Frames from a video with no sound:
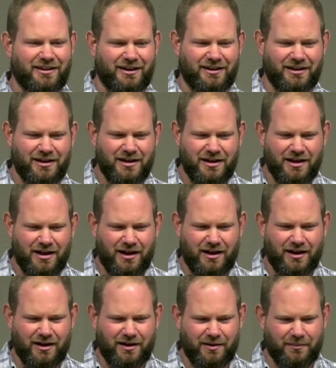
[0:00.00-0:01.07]
Like
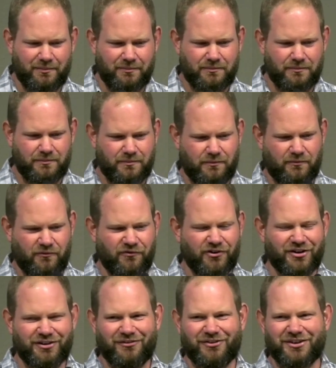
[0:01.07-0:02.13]
um,
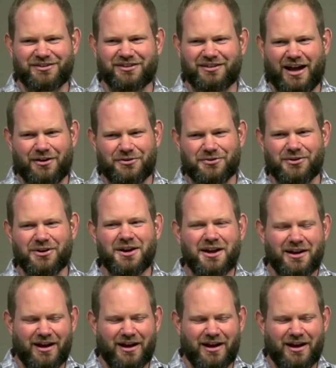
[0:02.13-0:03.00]
versus outdoor.